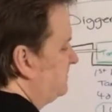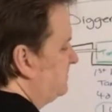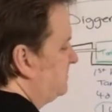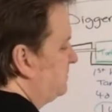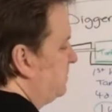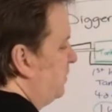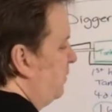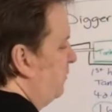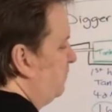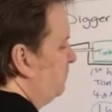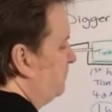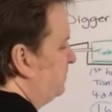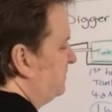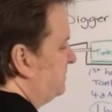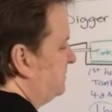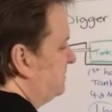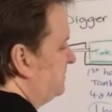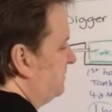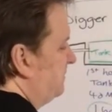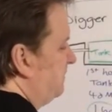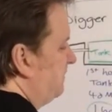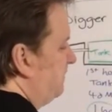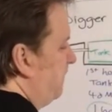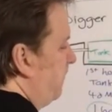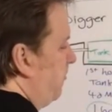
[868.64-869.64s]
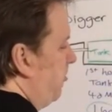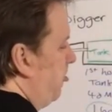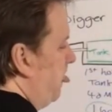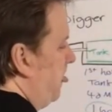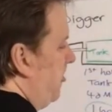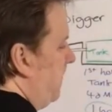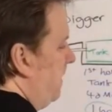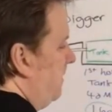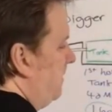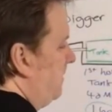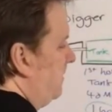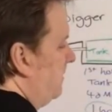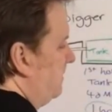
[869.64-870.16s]
tops.
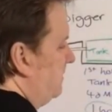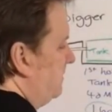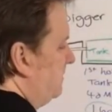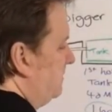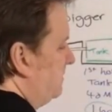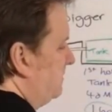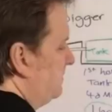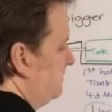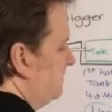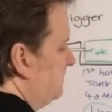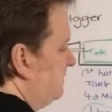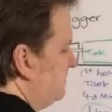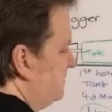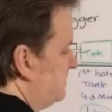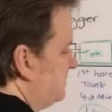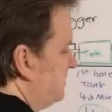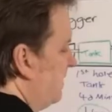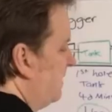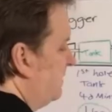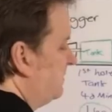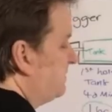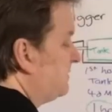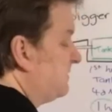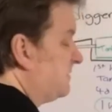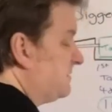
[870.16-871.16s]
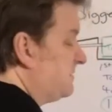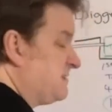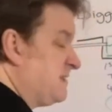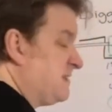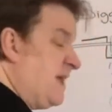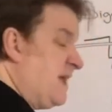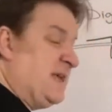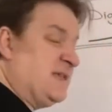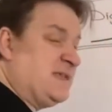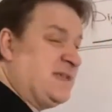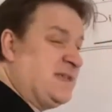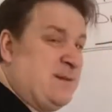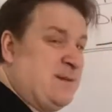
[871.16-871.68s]
Start at
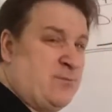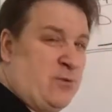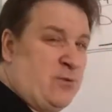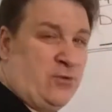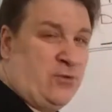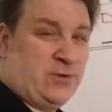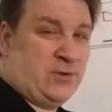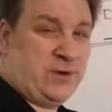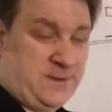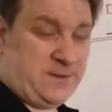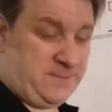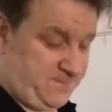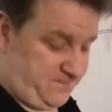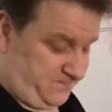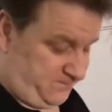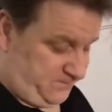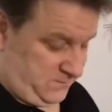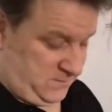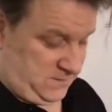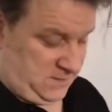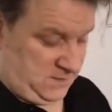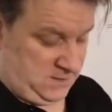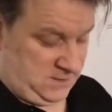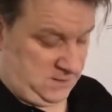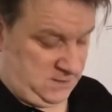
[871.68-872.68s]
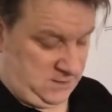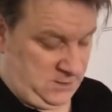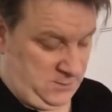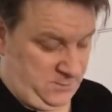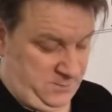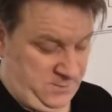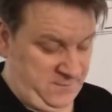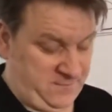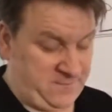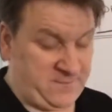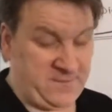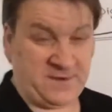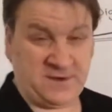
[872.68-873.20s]
Saturday morning, you'll be
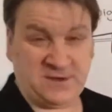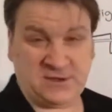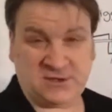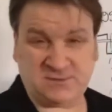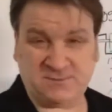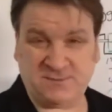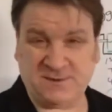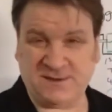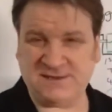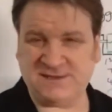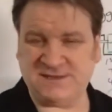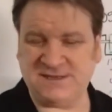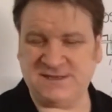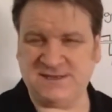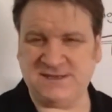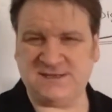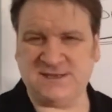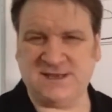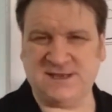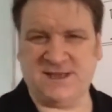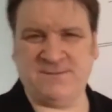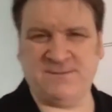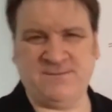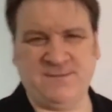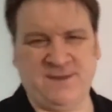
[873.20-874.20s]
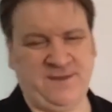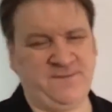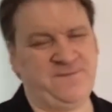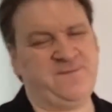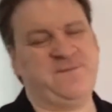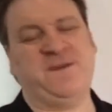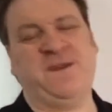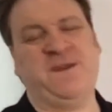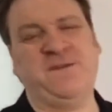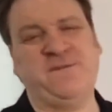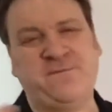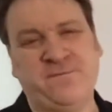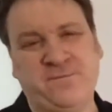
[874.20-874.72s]
finished by tea time.
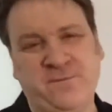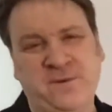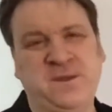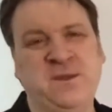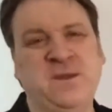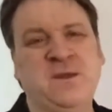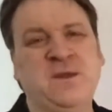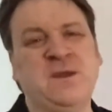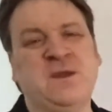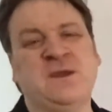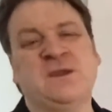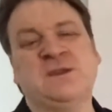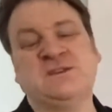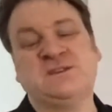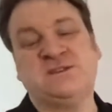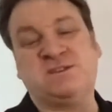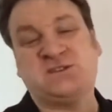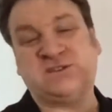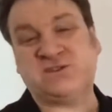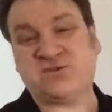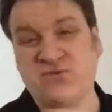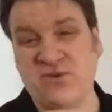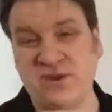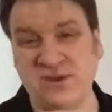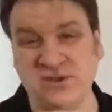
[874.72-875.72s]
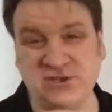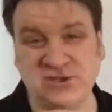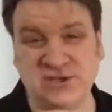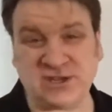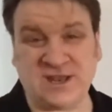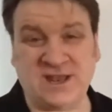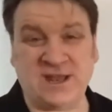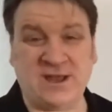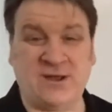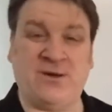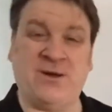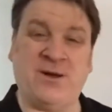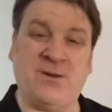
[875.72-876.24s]
If we stretch it
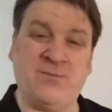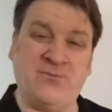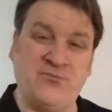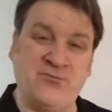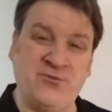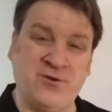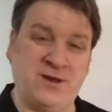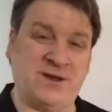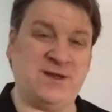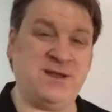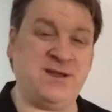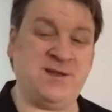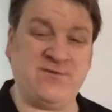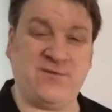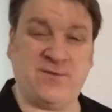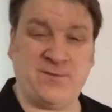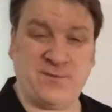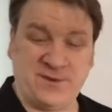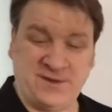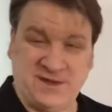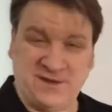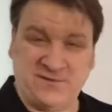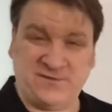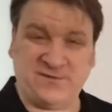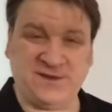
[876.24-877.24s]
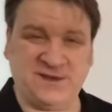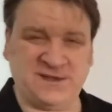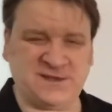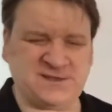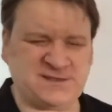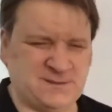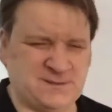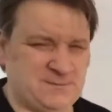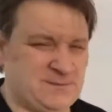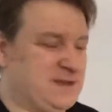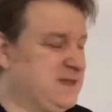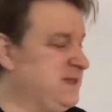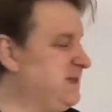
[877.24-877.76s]
out, I'm really flipping giving you some
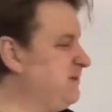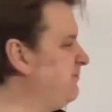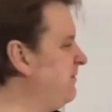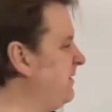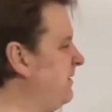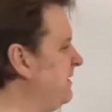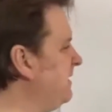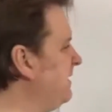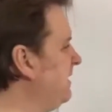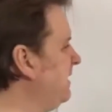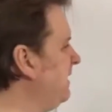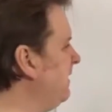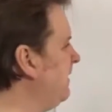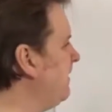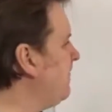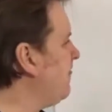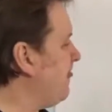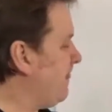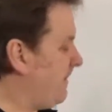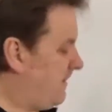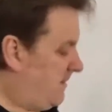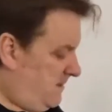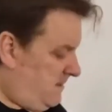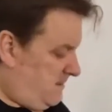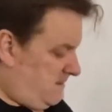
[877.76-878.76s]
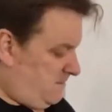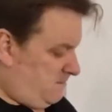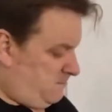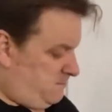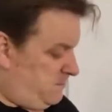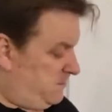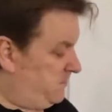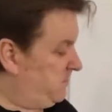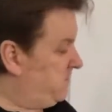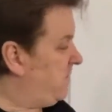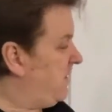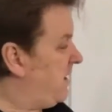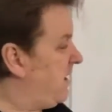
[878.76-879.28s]
leeway here. But
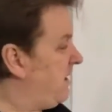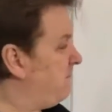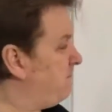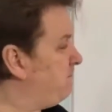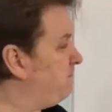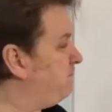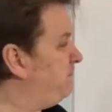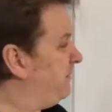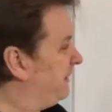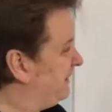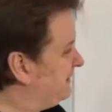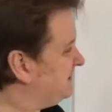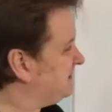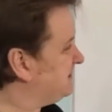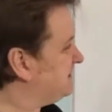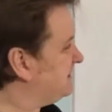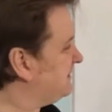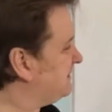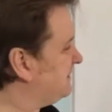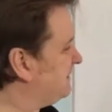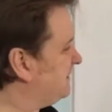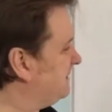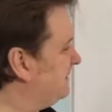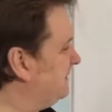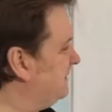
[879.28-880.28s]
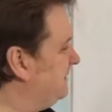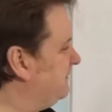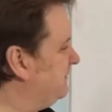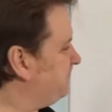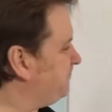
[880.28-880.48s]
that basically